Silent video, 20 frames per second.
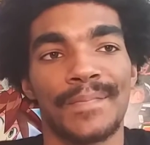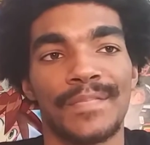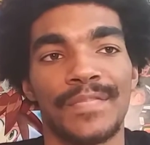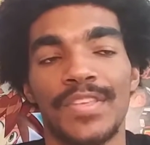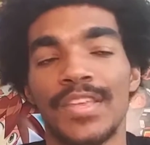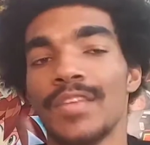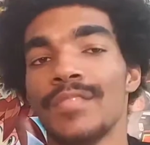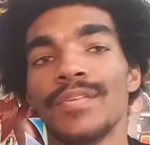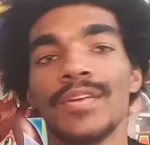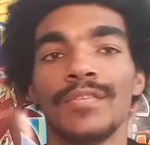
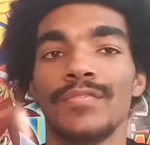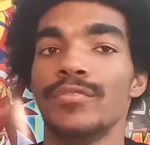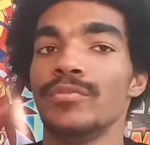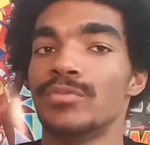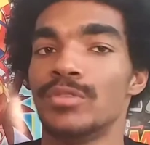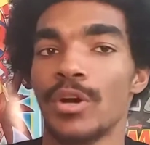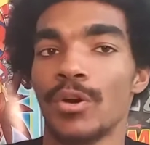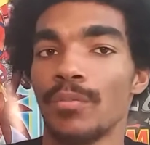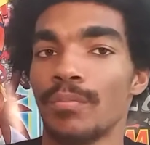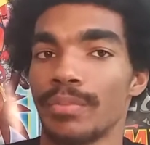even if you
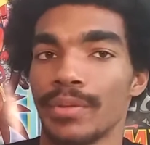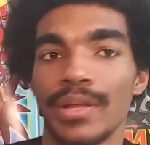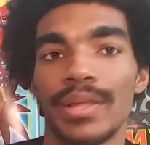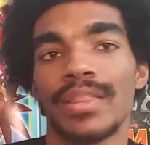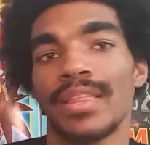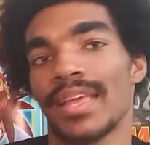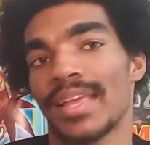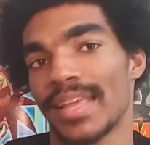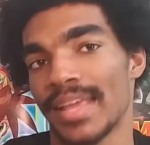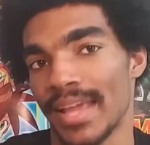don't play
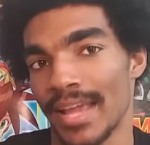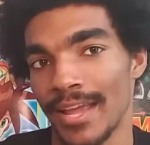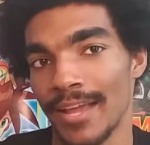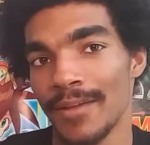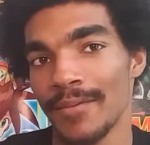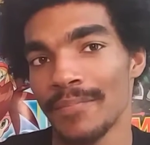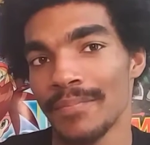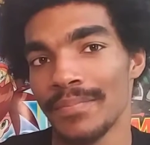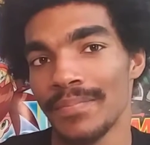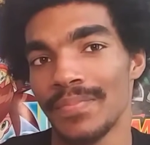the
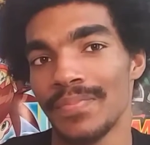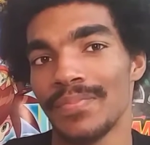game,